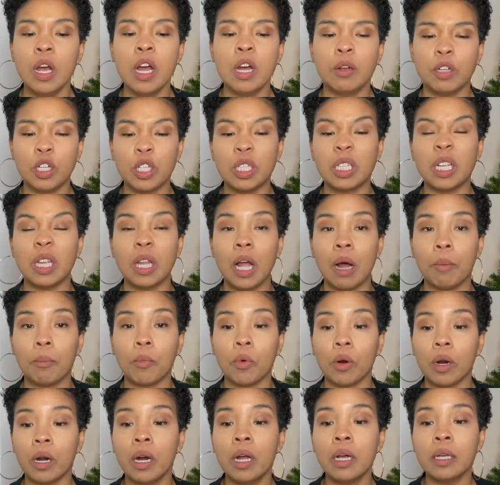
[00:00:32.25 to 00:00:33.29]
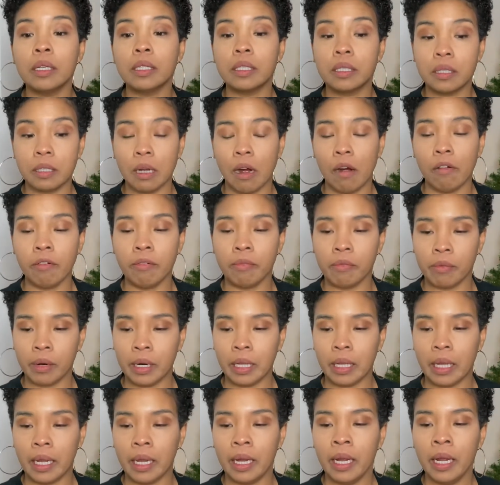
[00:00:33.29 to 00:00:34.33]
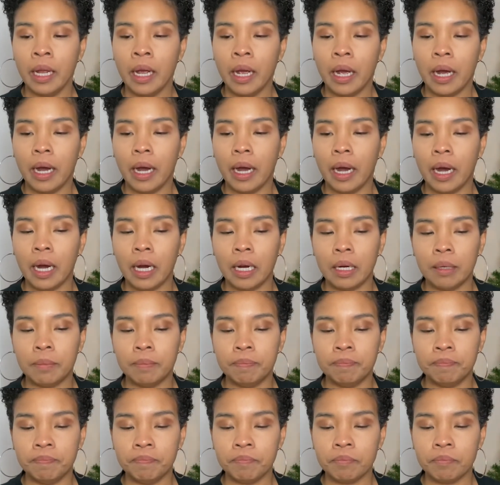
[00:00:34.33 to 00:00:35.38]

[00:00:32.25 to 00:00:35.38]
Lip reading: just a lot more stuff really. So